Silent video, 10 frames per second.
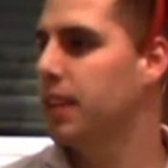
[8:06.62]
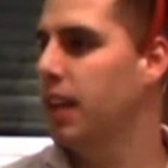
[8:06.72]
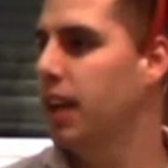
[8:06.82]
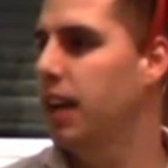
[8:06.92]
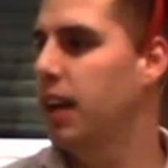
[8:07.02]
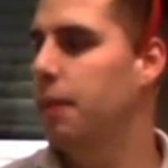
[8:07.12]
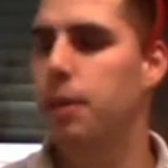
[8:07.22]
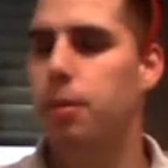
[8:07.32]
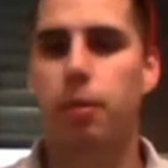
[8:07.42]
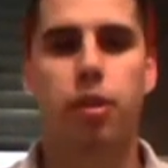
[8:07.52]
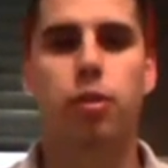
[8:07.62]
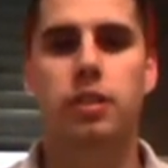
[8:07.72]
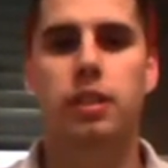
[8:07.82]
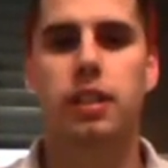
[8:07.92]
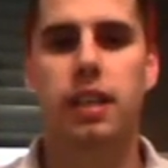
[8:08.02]
Billy Bob
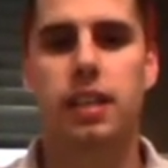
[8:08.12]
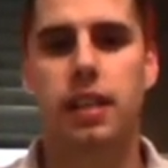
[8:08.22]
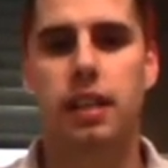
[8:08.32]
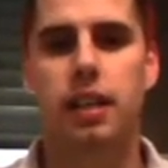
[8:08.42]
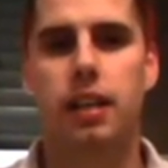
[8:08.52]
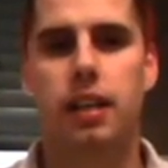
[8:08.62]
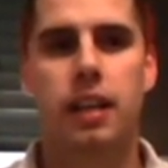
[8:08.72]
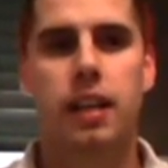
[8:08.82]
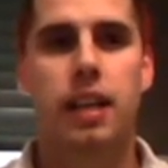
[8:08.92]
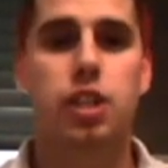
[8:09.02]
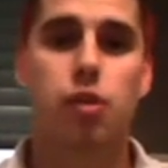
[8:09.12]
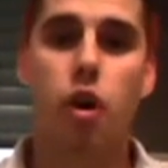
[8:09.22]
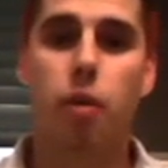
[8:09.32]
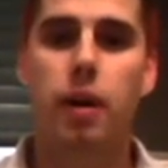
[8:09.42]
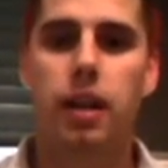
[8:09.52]
Thornton is a
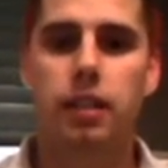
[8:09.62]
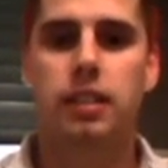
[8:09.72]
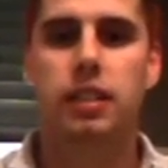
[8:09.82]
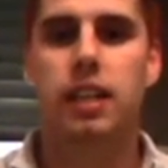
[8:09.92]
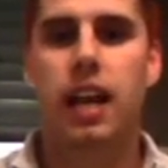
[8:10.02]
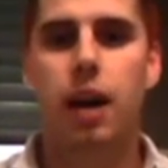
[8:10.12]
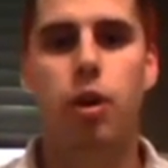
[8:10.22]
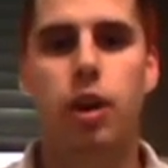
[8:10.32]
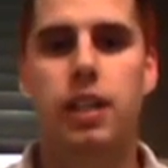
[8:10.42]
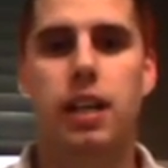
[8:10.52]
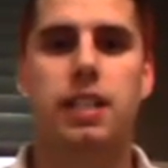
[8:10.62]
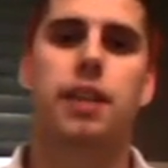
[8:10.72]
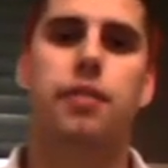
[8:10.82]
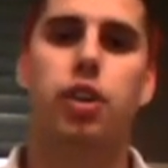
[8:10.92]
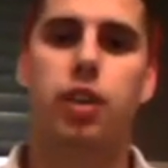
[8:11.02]
robber. And what he does is
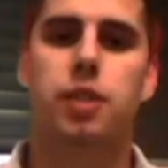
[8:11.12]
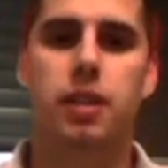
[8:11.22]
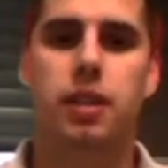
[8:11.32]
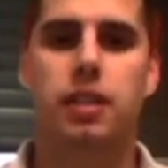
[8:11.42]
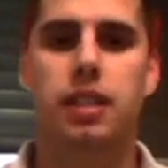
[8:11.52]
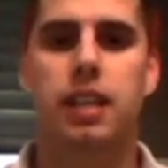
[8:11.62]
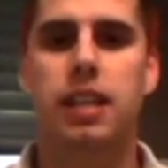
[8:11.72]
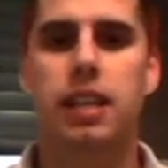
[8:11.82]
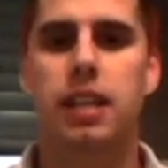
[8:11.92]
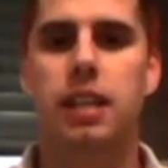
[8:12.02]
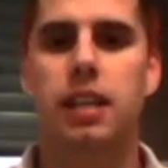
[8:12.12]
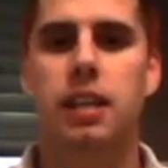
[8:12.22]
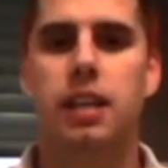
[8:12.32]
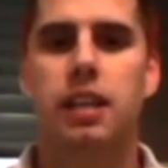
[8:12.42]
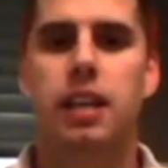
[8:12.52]
every Christmas he
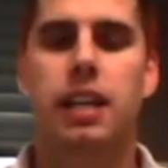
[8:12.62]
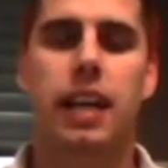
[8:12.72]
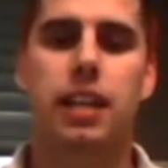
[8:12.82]
gets